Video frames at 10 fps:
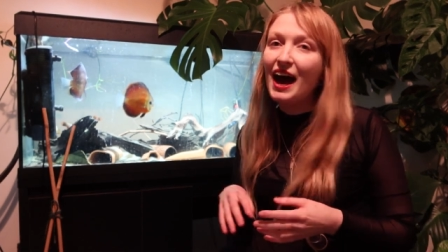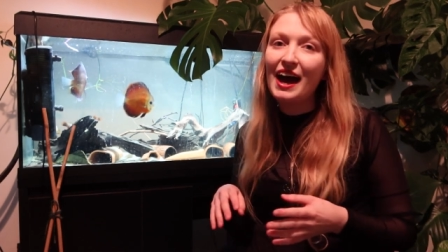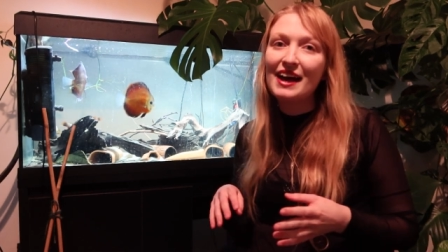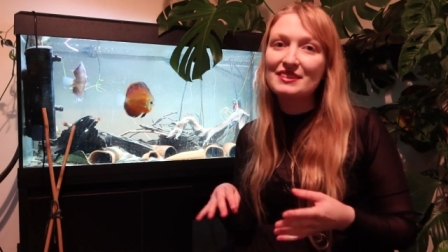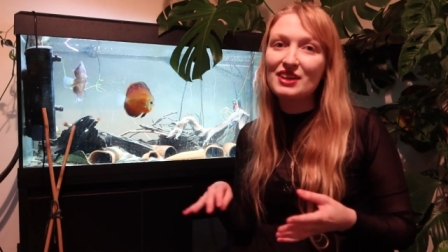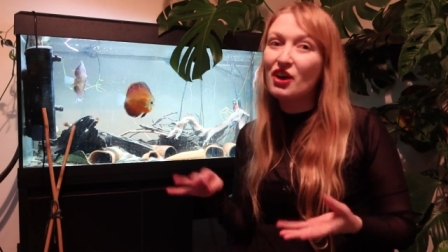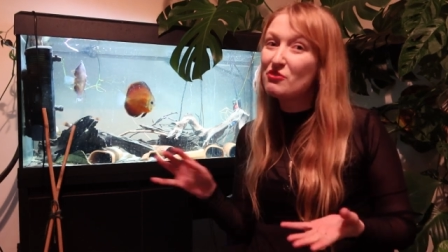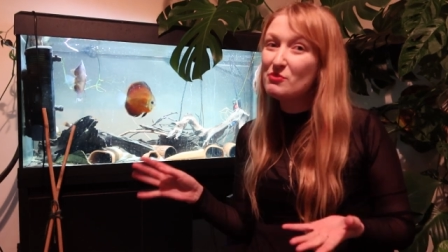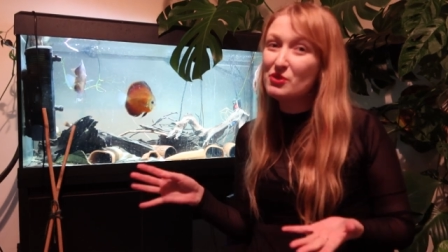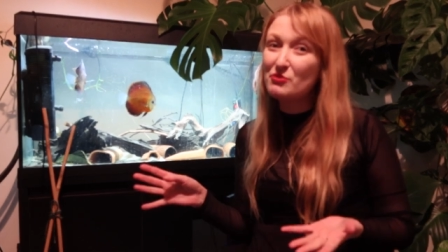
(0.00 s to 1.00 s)
And
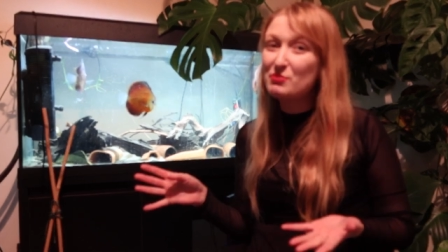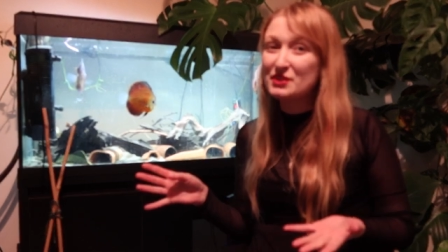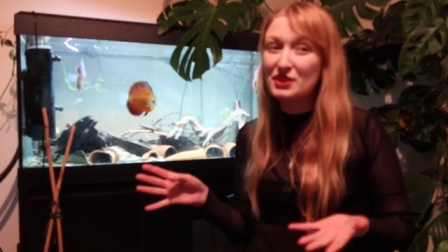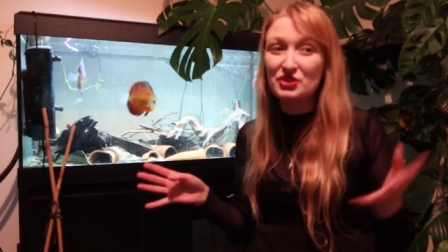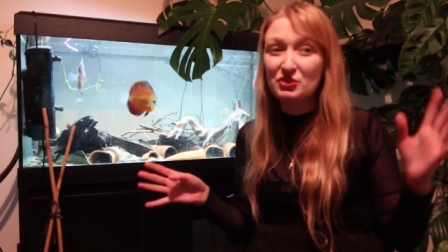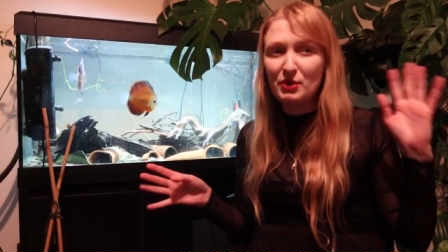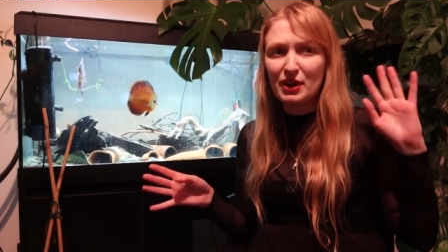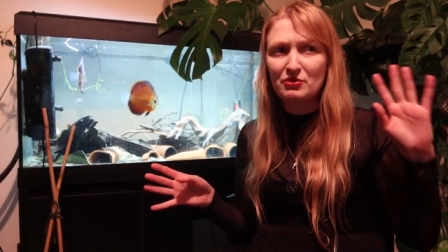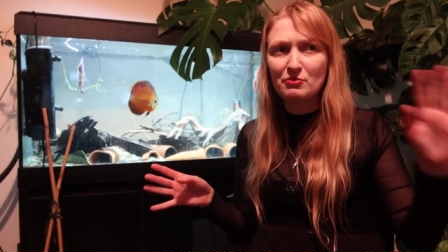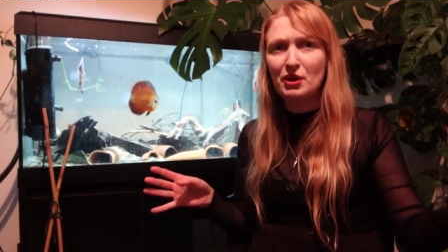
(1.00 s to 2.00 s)
I've moved position
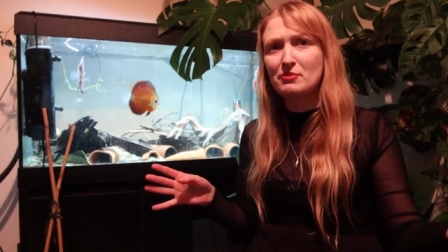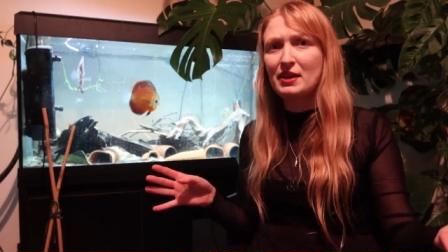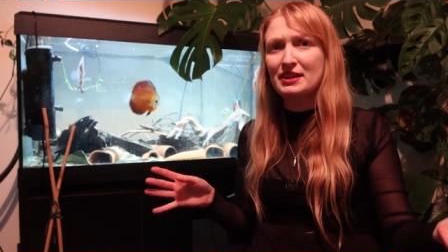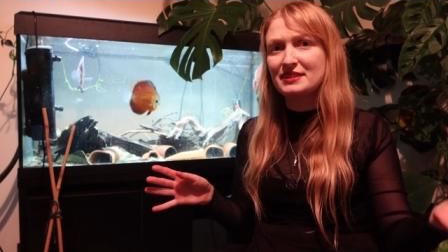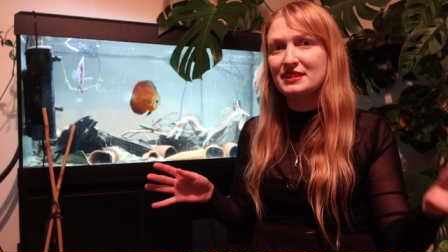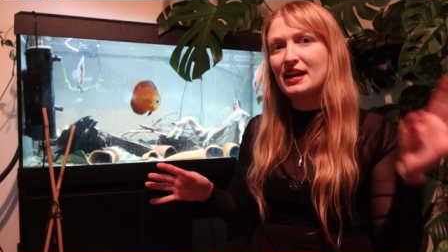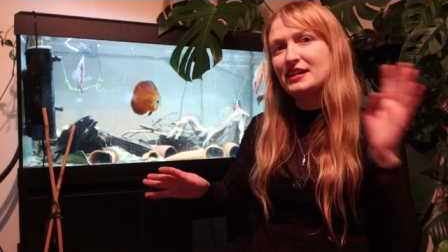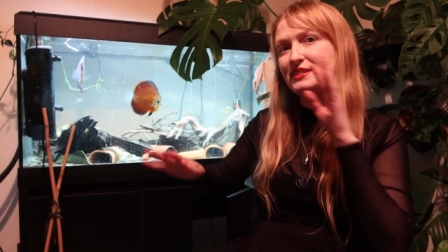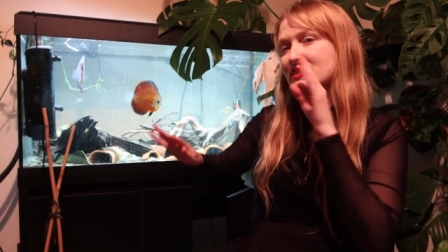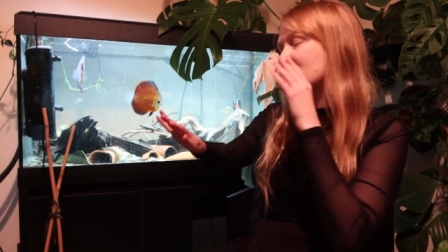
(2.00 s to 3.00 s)
away from my main
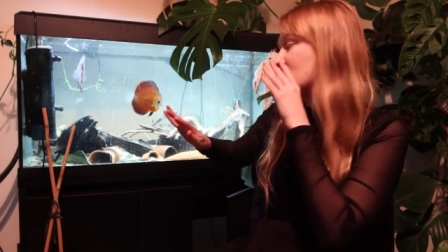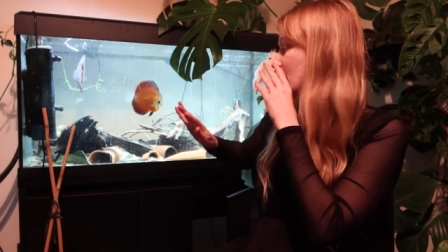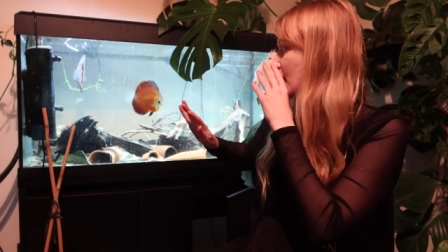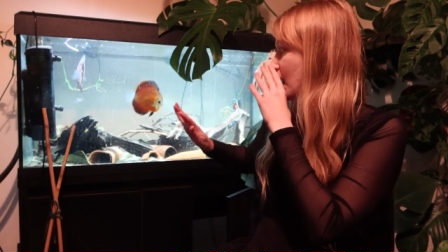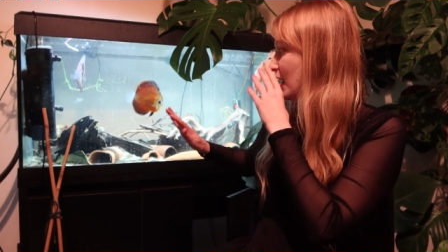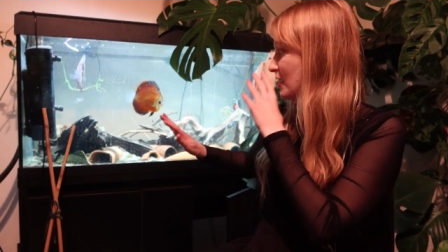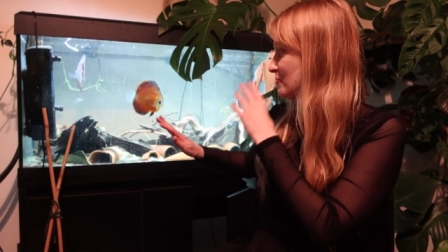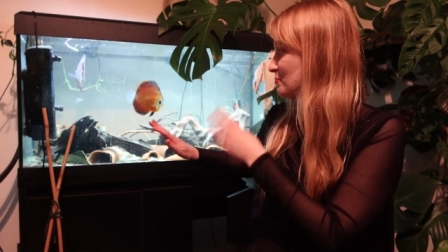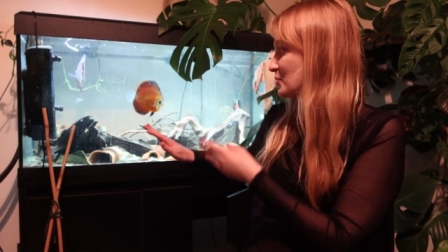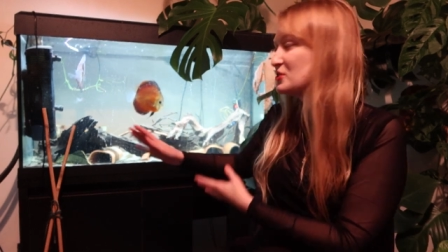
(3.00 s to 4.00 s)
desk
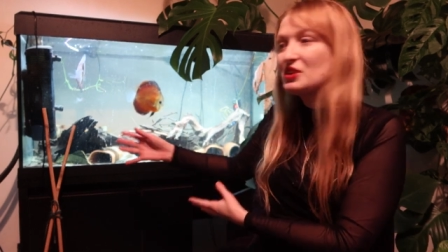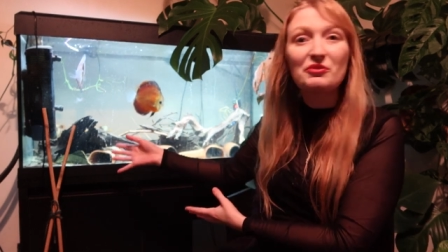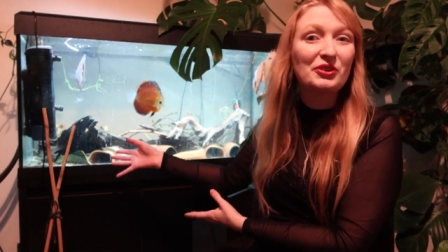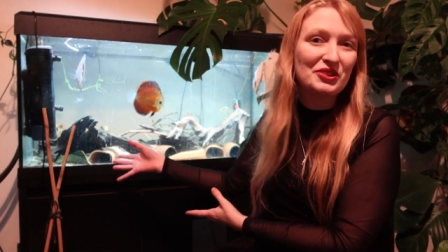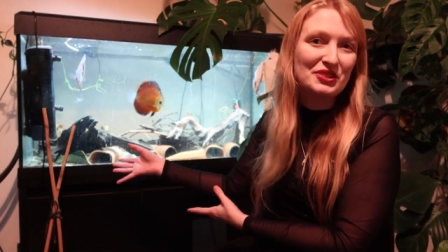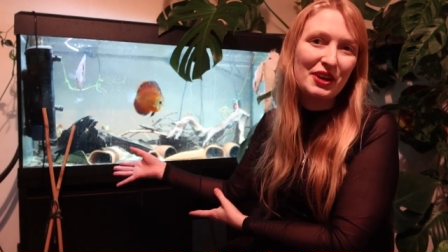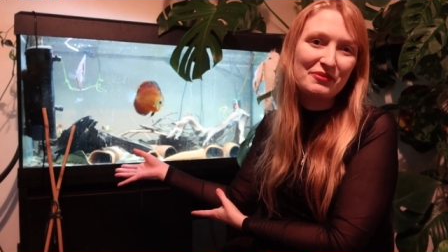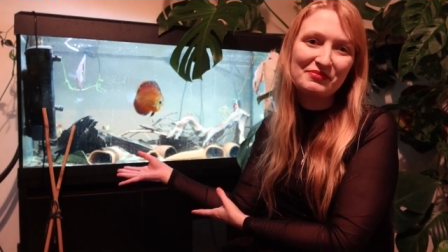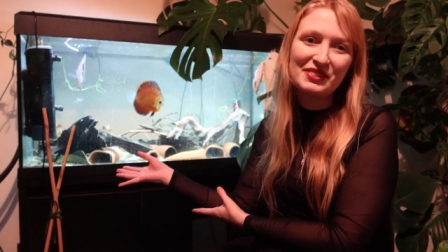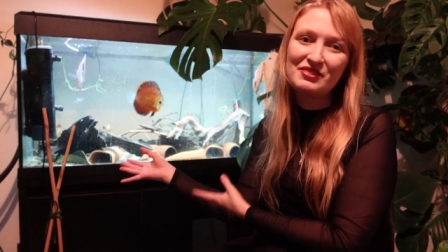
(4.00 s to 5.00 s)
because I've got
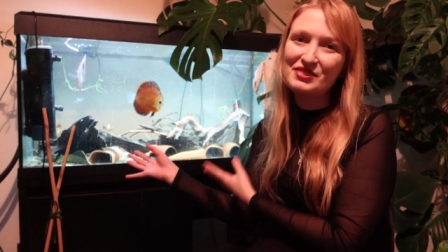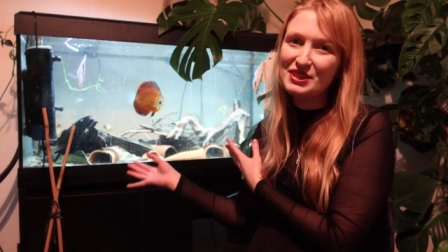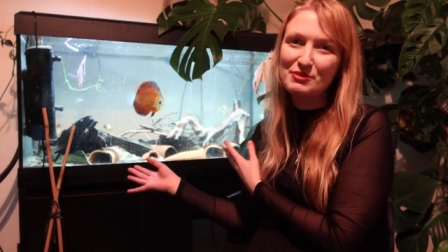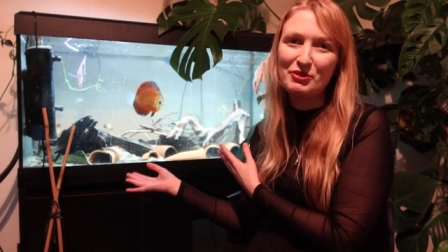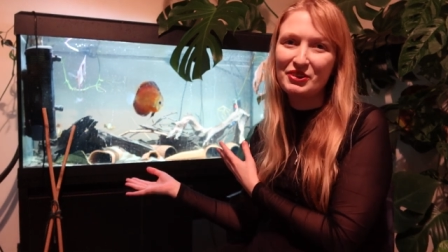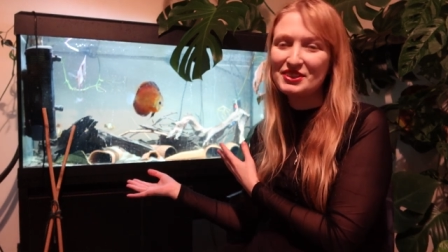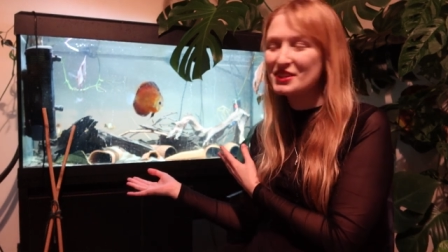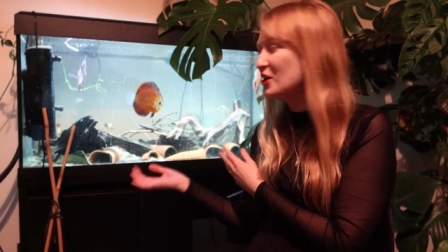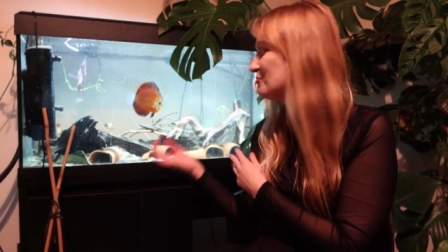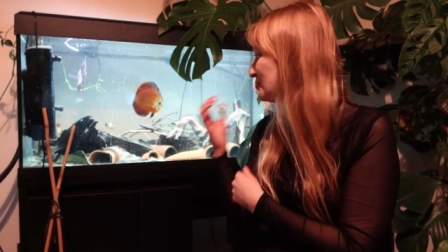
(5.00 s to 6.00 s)
some reasonable
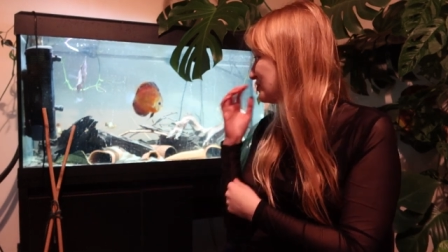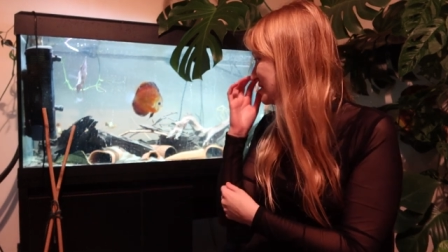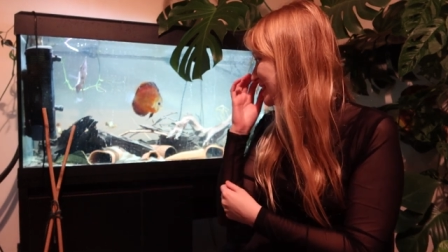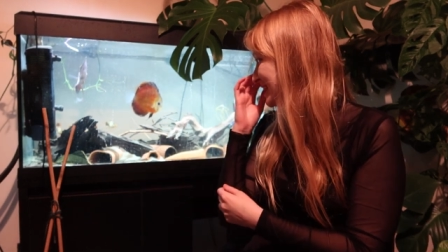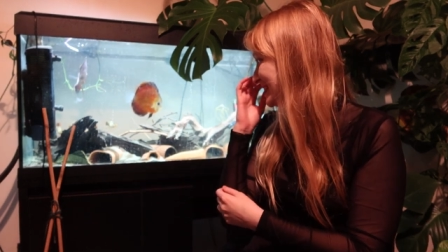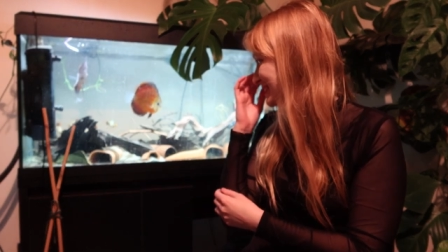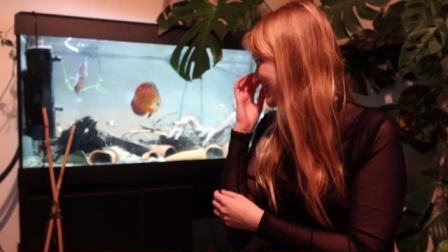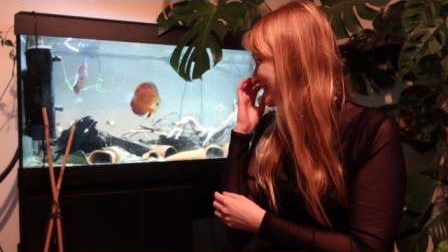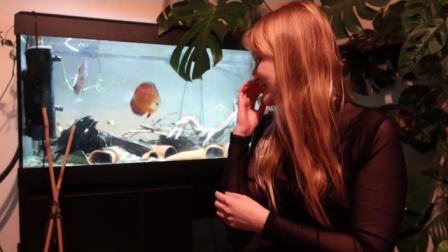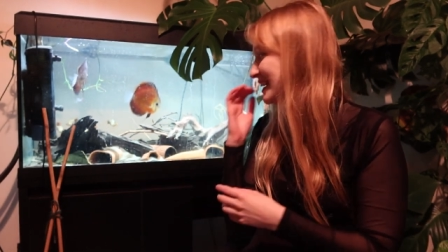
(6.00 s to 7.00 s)
examples in
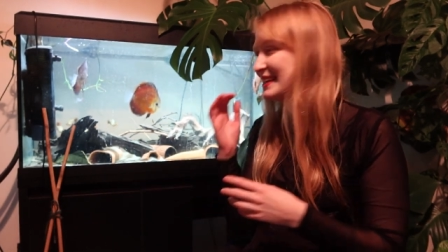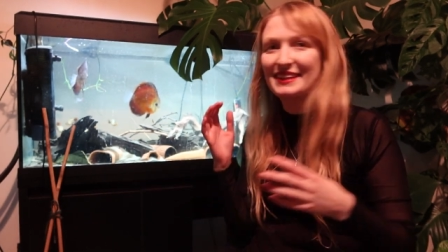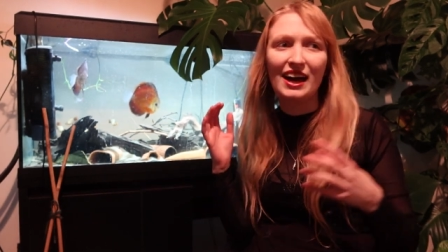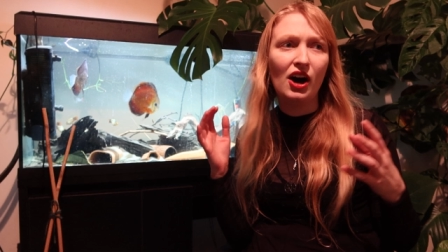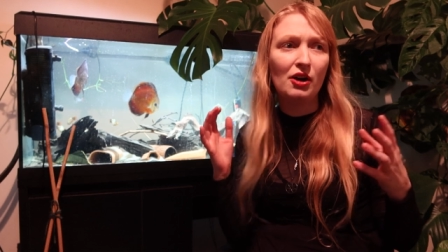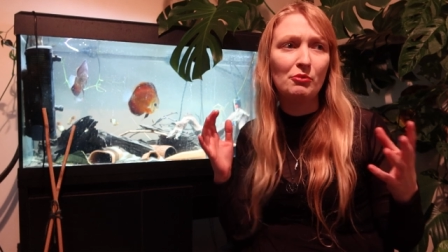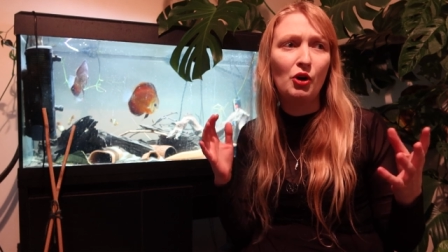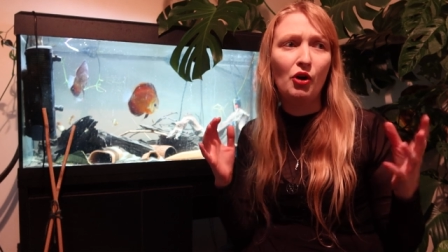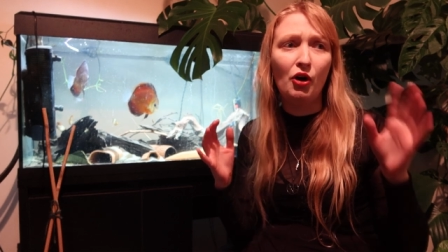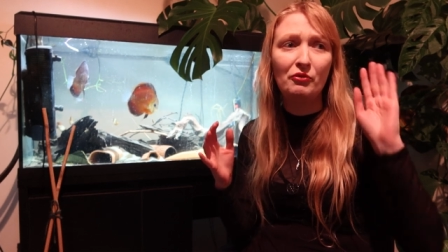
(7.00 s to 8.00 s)
this tank that are
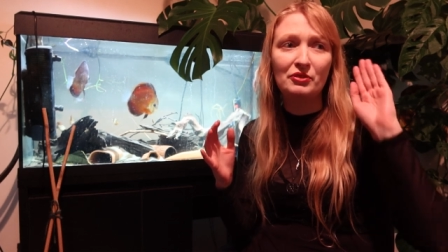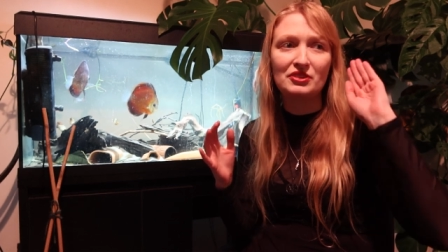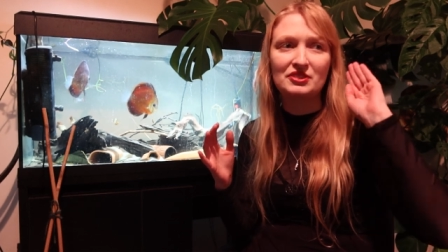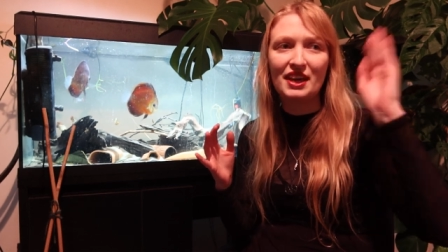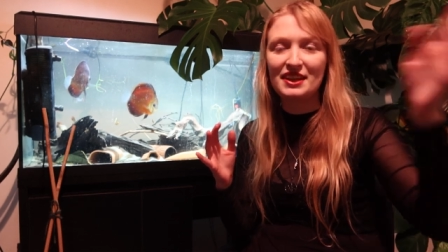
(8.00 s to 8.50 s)
more obvious.